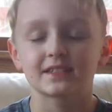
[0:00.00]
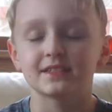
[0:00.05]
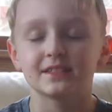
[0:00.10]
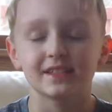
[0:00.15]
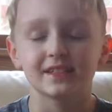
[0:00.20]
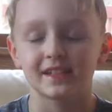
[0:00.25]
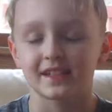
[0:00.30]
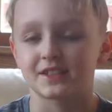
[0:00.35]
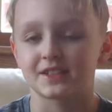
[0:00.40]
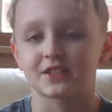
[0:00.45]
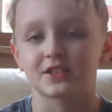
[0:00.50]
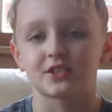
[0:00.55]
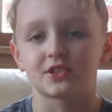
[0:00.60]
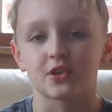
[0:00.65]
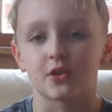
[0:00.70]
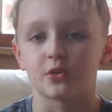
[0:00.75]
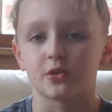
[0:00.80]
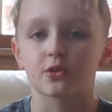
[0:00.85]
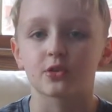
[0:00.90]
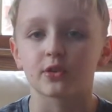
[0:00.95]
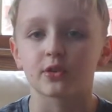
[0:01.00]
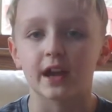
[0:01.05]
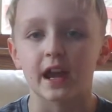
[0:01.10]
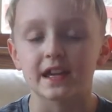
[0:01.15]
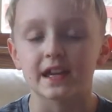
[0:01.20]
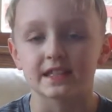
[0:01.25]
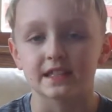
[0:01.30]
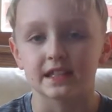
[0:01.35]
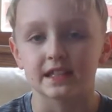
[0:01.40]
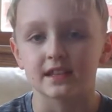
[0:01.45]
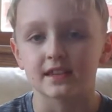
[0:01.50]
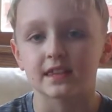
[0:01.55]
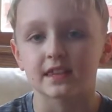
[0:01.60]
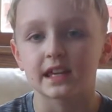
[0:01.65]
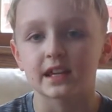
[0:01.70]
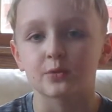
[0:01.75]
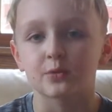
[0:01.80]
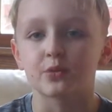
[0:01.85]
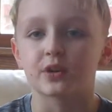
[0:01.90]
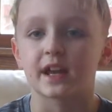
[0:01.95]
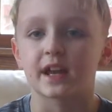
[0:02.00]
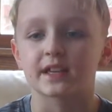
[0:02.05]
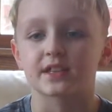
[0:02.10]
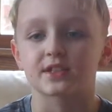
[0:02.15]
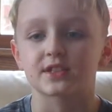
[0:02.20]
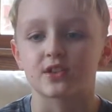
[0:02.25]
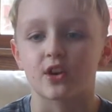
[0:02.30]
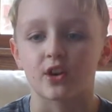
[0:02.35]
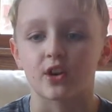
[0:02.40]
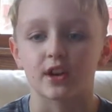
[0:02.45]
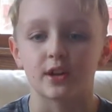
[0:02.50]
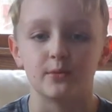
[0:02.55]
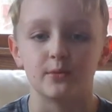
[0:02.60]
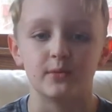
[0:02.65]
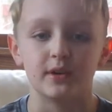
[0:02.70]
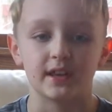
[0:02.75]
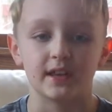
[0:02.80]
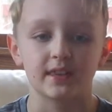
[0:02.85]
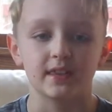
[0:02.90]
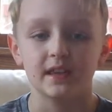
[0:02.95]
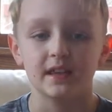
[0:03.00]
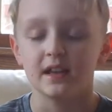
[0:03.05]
It's so crazy to think what I started with.